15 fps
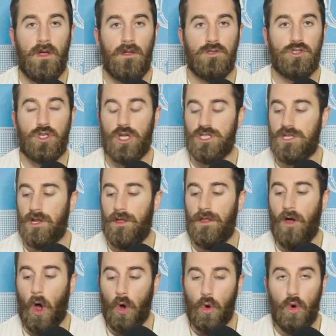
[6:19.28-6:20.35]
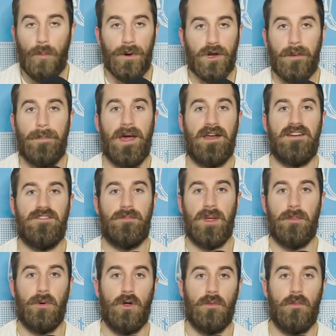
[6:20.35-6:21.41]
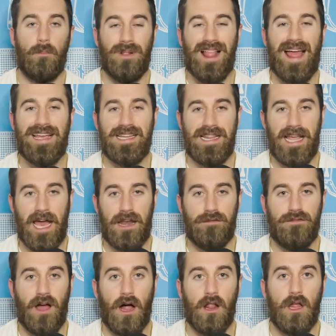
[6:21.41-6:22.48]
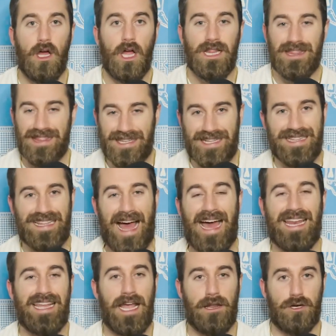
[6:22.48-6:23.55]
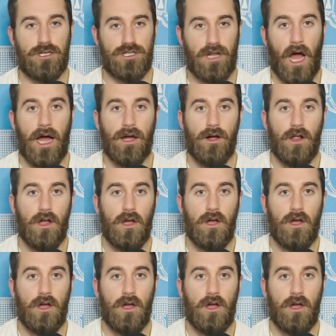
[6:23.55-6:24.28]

just uber competitive people playing in the NFL, gladiator style.